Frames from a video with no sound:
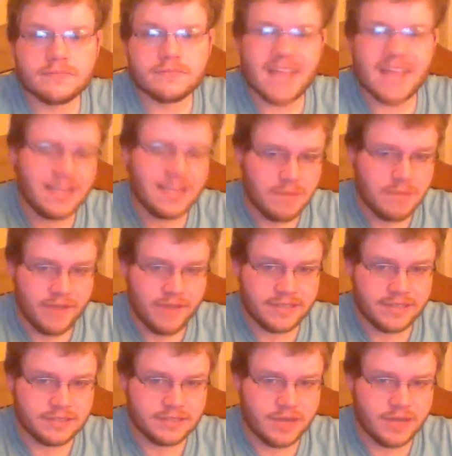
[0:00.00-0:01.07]
not to be
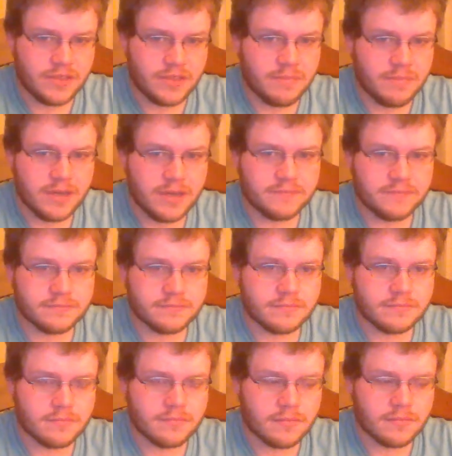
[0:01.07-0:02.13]
racist or anything, but
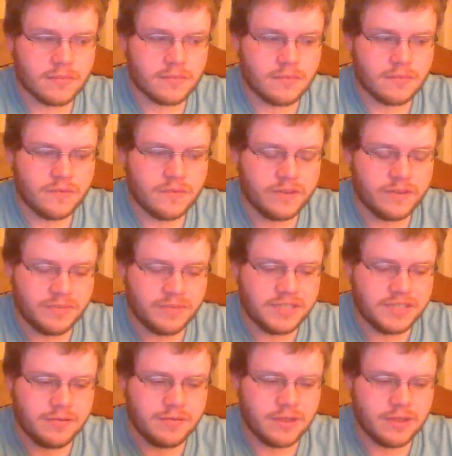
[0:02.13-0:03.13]
since it was